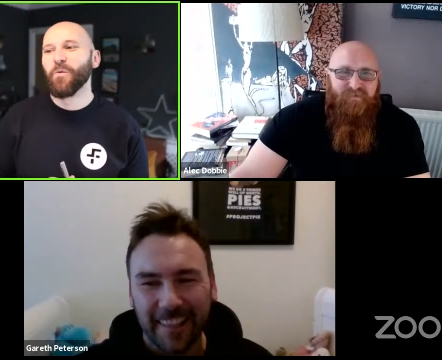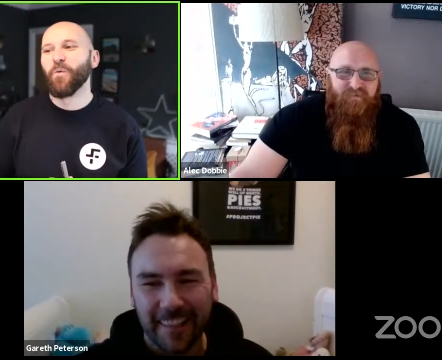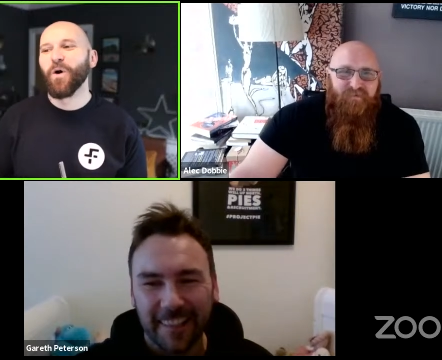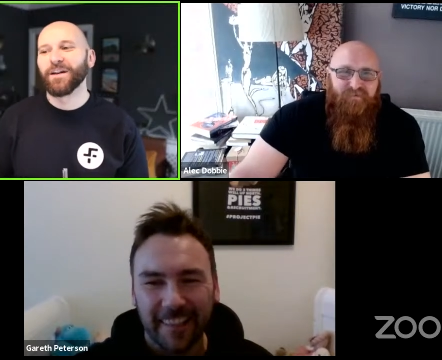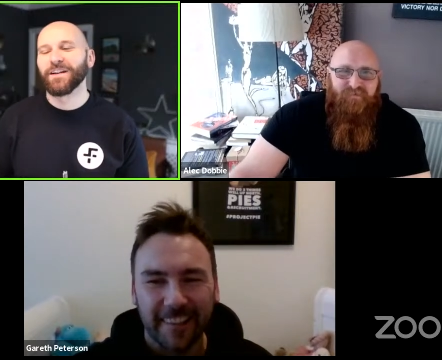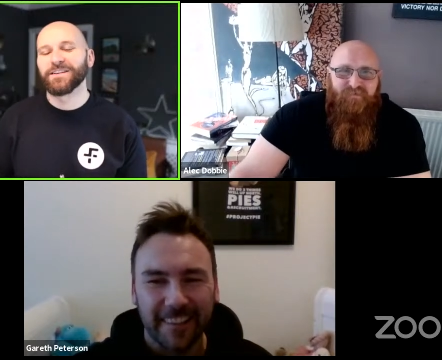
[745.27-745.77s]

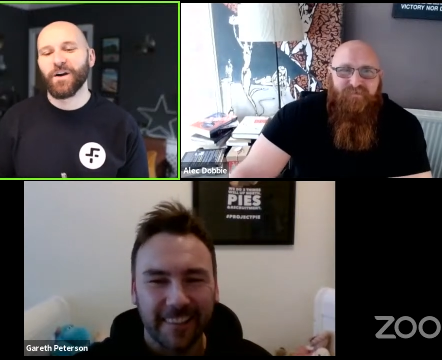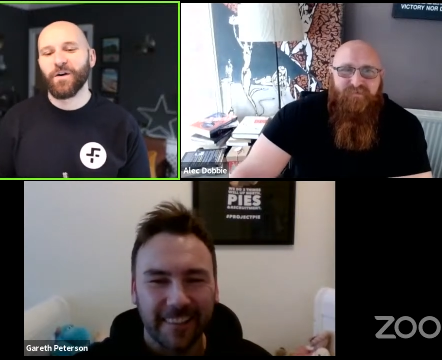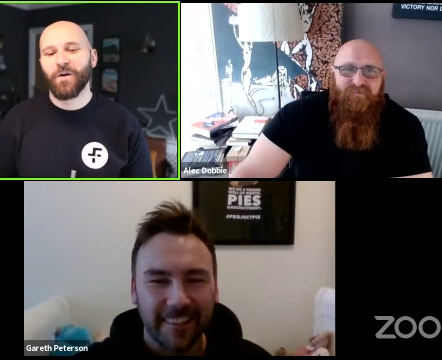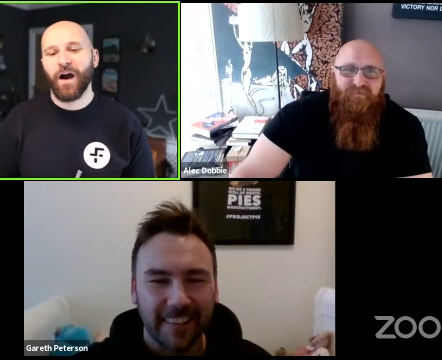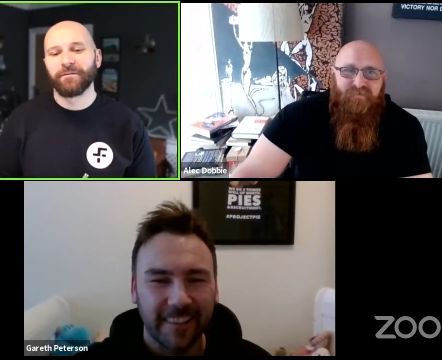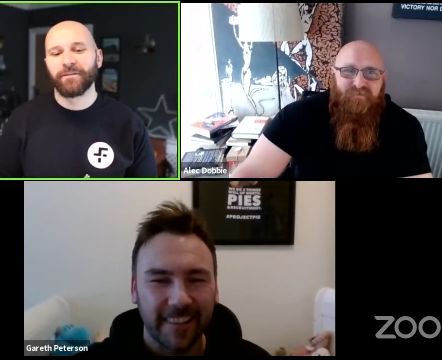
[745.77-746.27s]
Speaker 1: what? So,
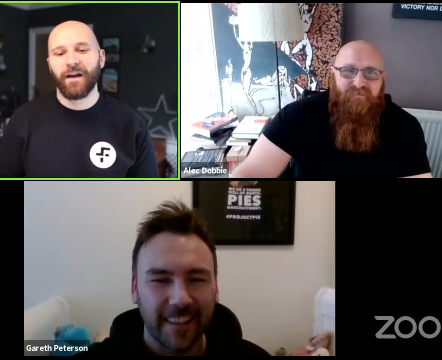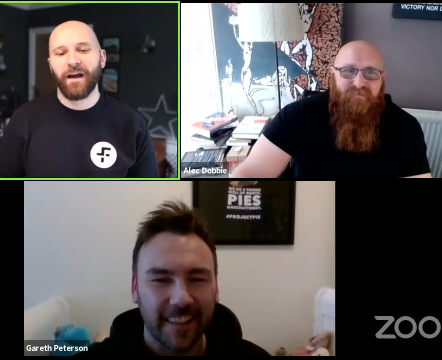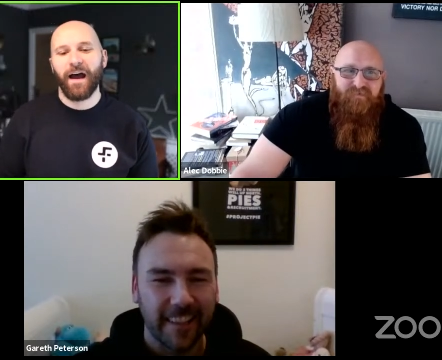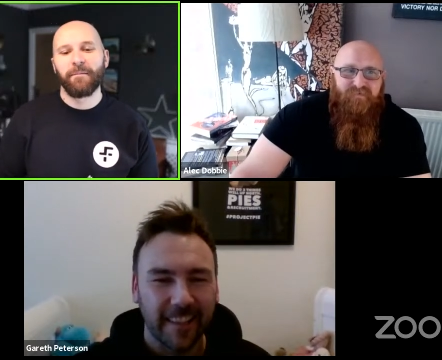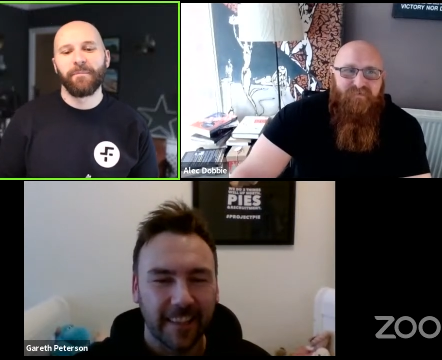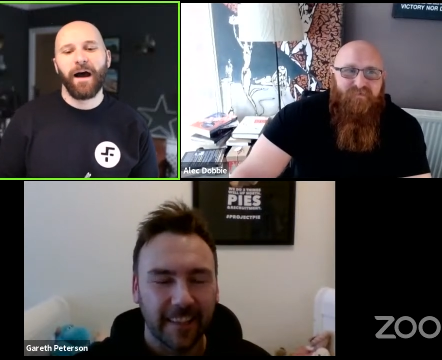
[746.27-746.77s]
I,
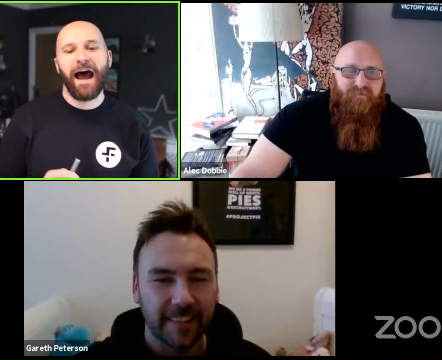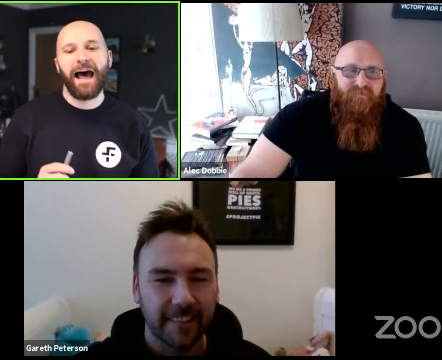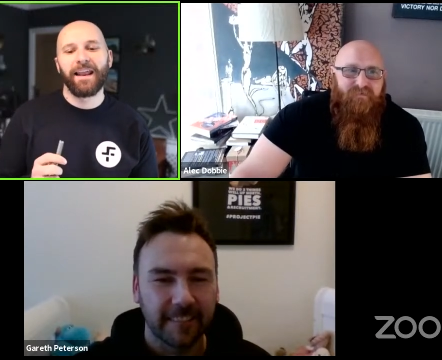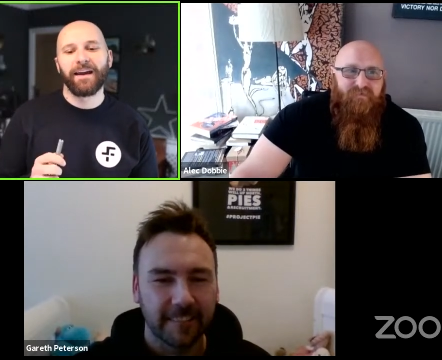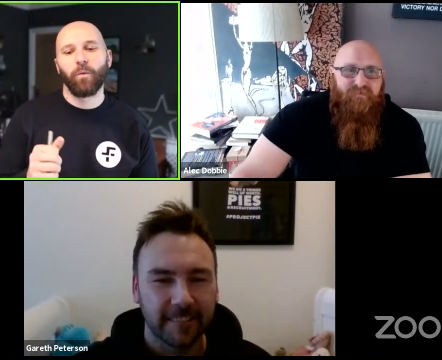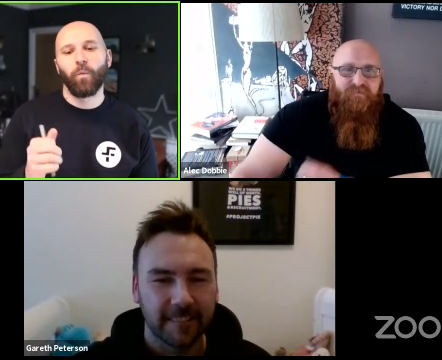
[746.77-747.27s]
um,
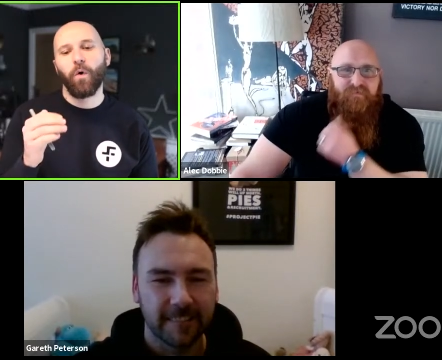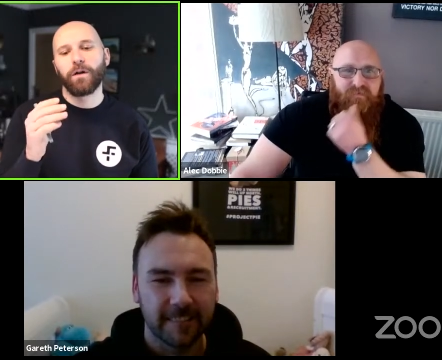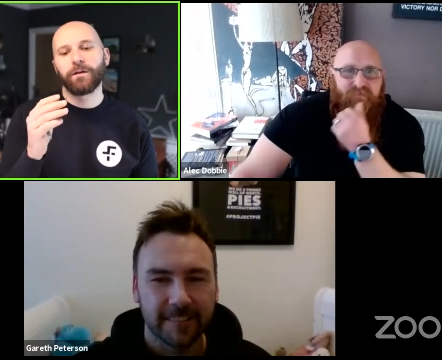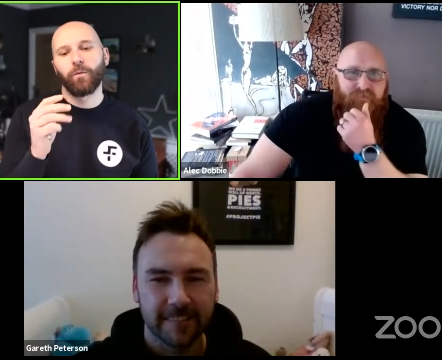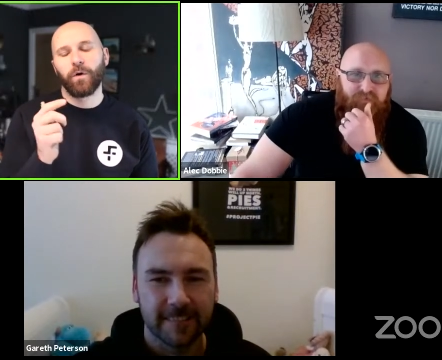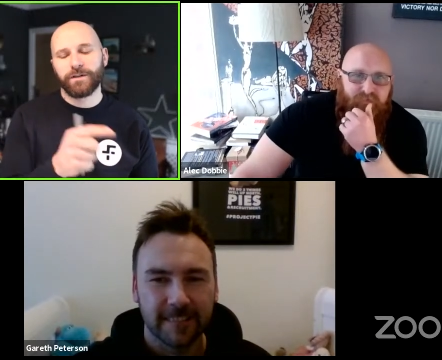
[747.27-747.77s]
Alec, what
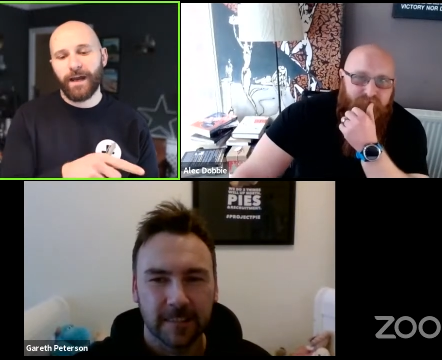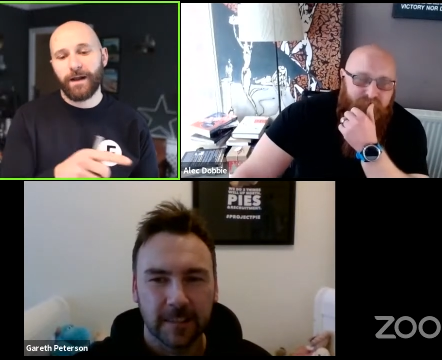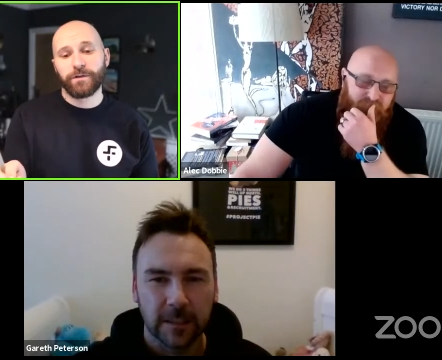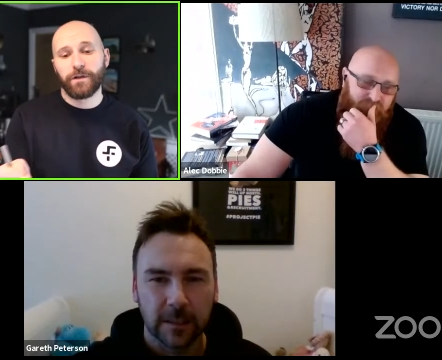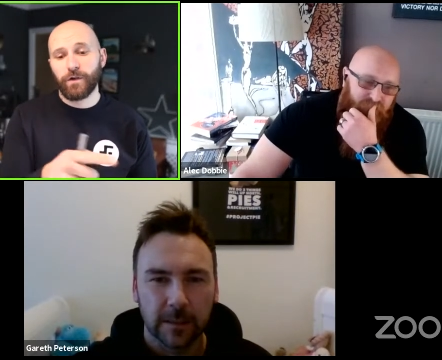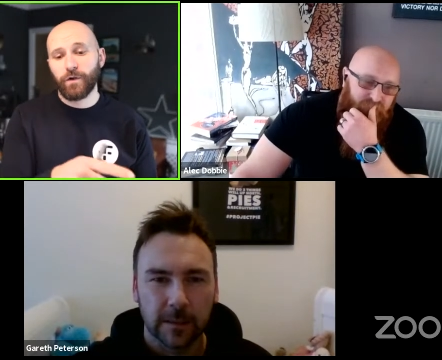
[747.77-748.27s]
what channels are
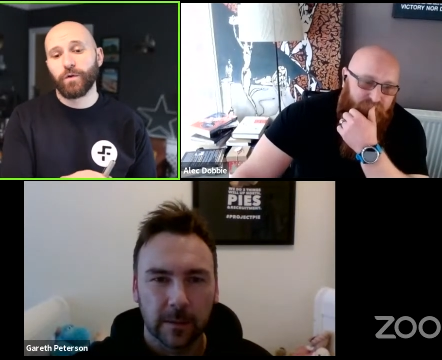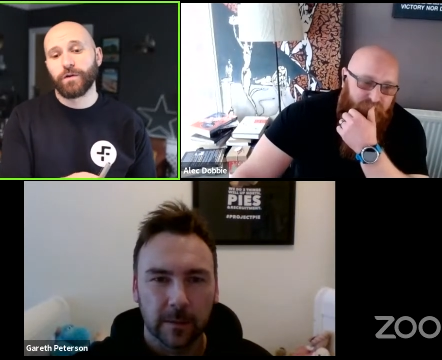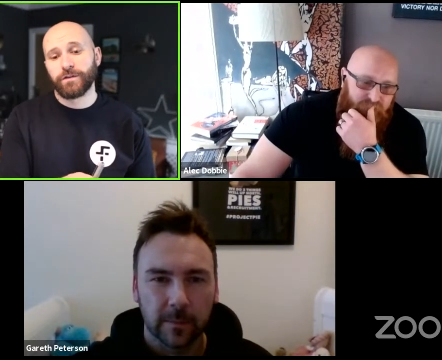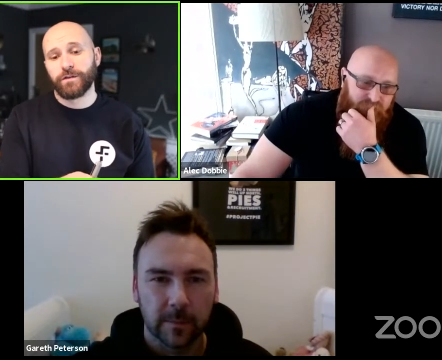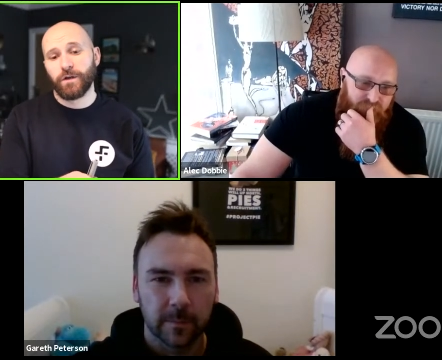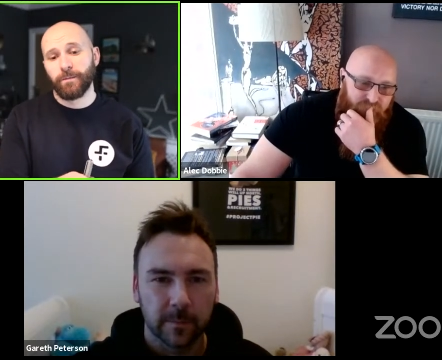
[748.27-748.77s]
you
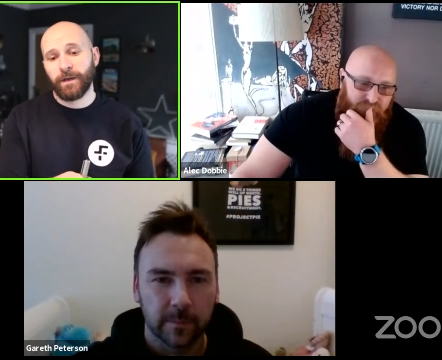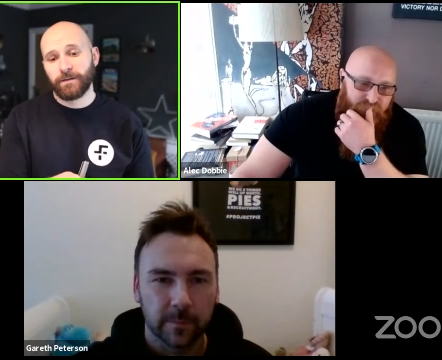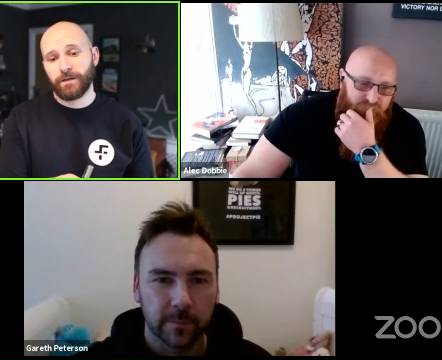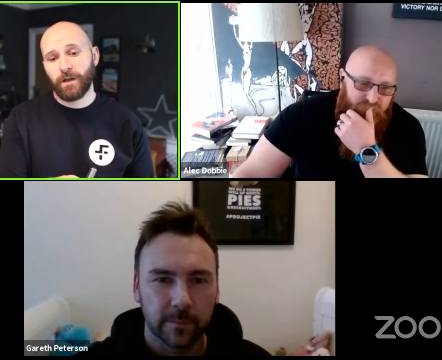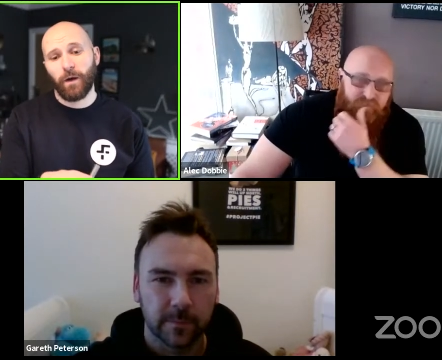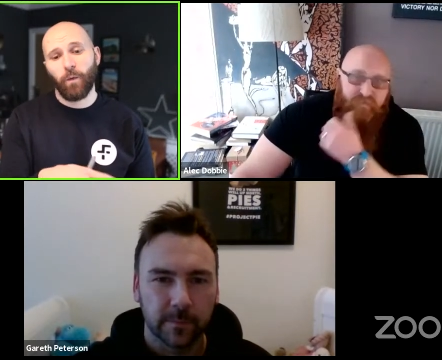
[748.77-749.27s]
consuming? So,
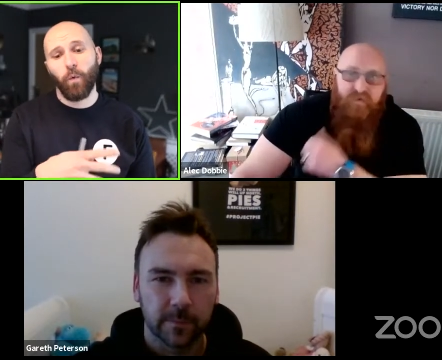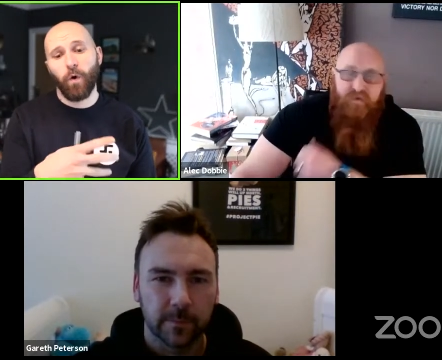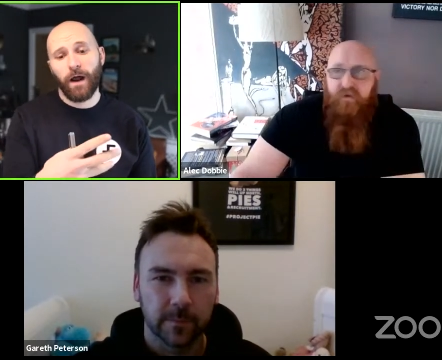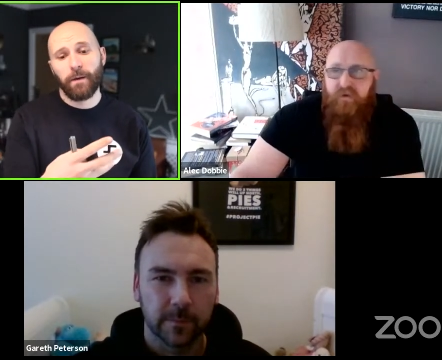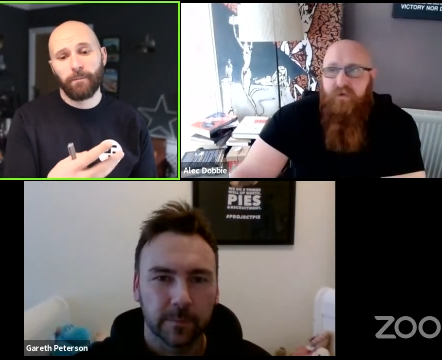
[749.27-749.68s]
like, what kind of